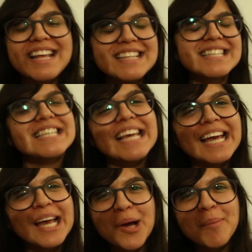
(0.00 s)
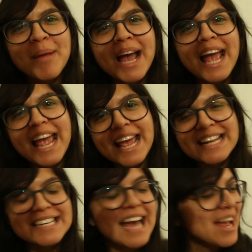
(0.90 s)
and see him,
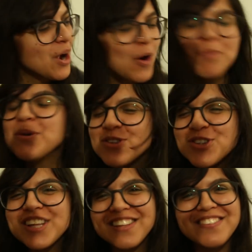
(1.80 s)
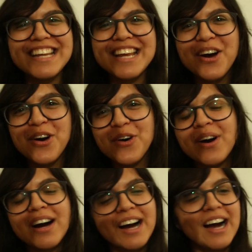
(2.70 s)
and I hope you enjoyed the
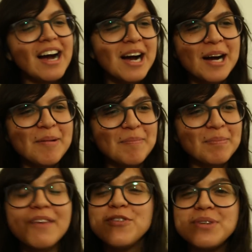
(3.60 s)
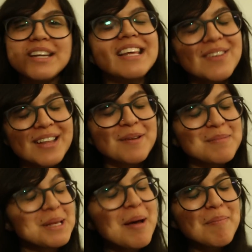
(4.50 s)
video. If you did, give it a
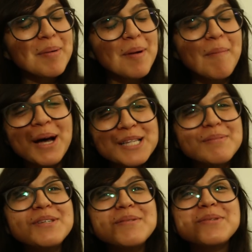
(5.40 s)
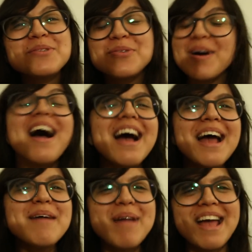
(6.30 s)
thumbs up, possibly
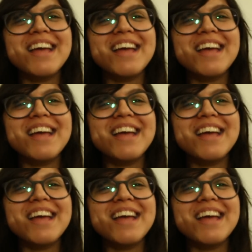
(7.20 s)
subscribe,